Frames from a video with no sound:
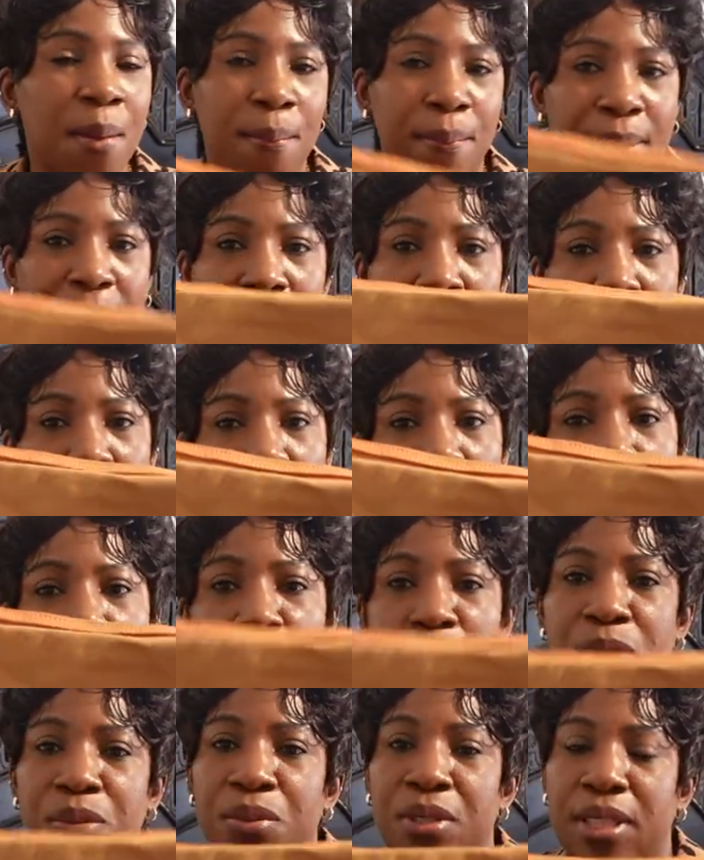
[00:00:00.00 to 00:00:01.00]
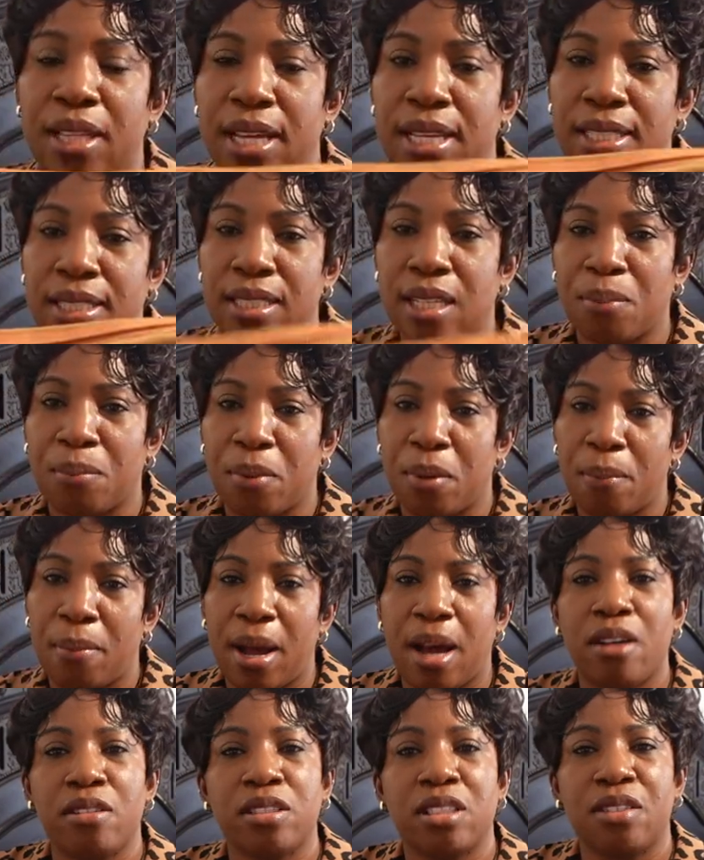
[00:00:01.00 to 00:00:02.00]
bag comes with a separate
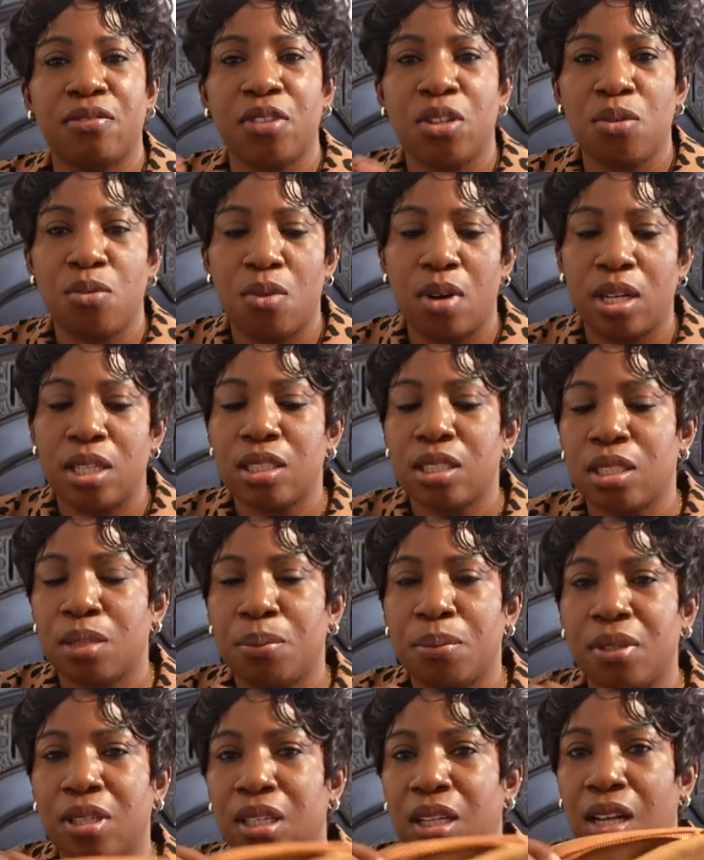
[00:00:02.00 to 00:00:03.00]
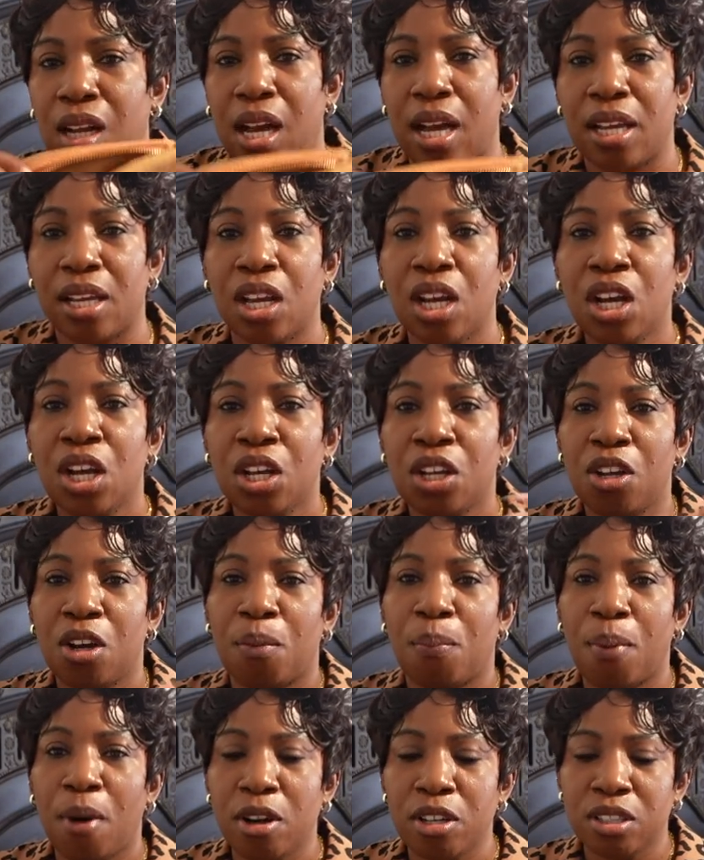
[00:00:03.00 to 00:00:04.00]
pouch if you wanted to put like your
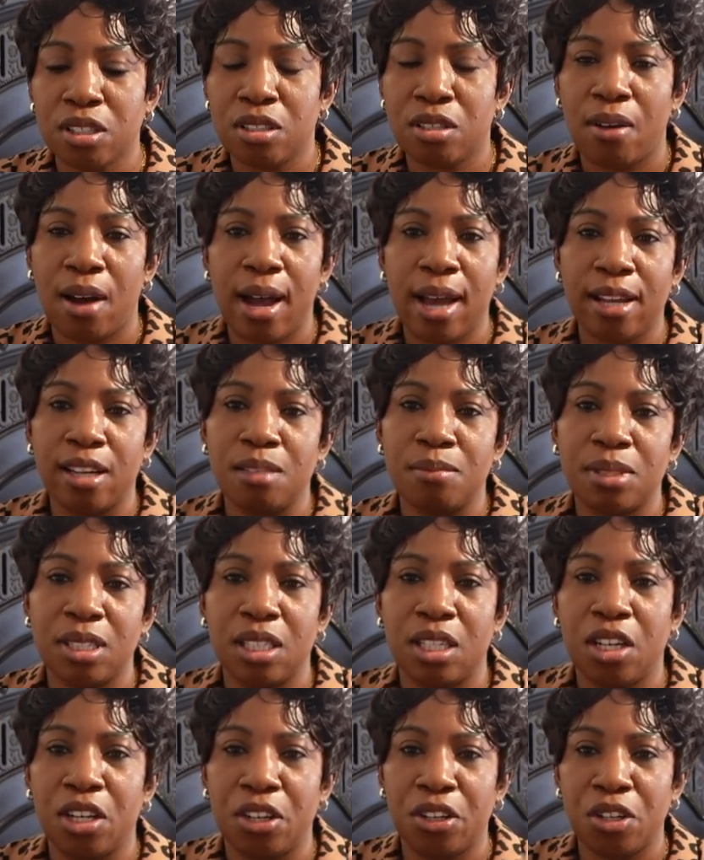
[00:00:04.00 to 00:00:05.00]
personal items in here,